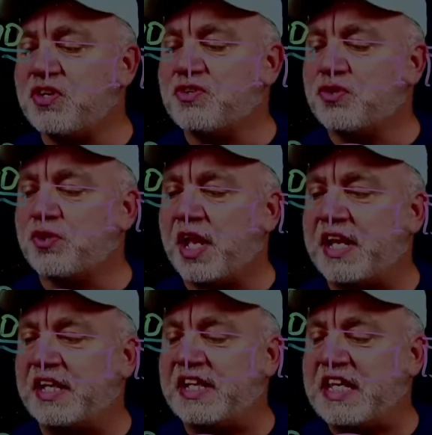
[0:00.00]
so that it
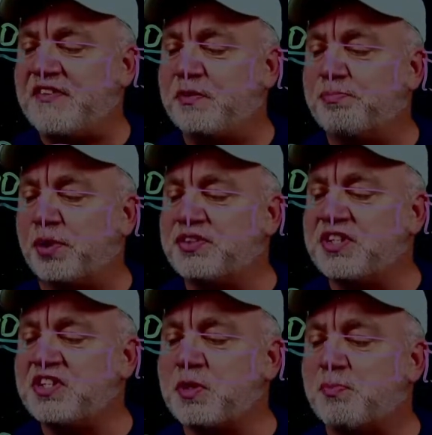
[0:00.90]
can even
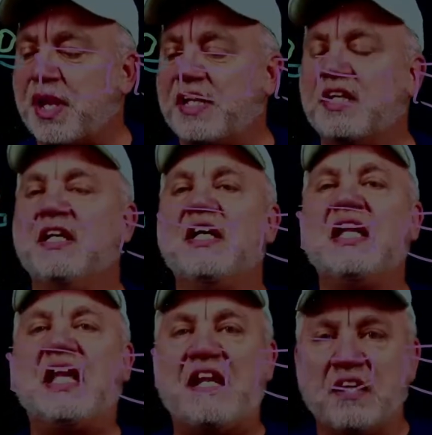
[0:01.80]
participate
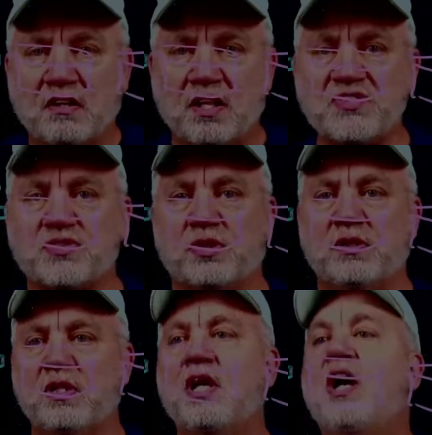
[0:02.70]
in a cluster.
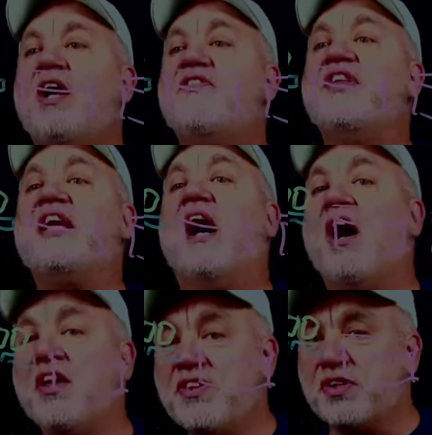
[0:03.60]
The
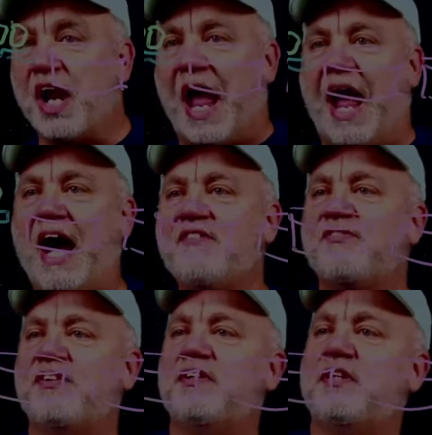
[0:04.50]
other half
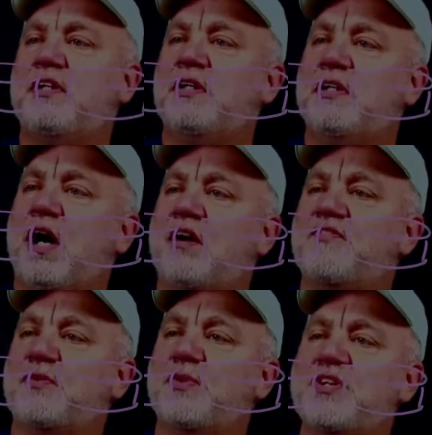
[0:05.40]
of
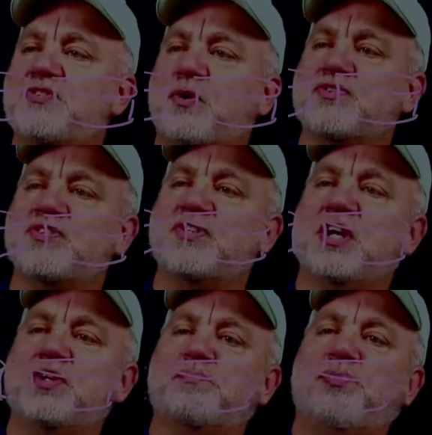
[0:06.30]
the resources, the
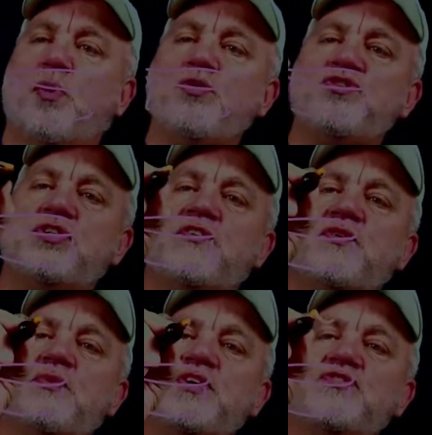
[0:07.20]
other portion of the
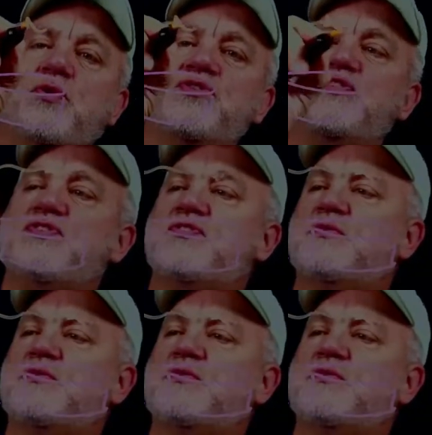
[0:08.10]
resources,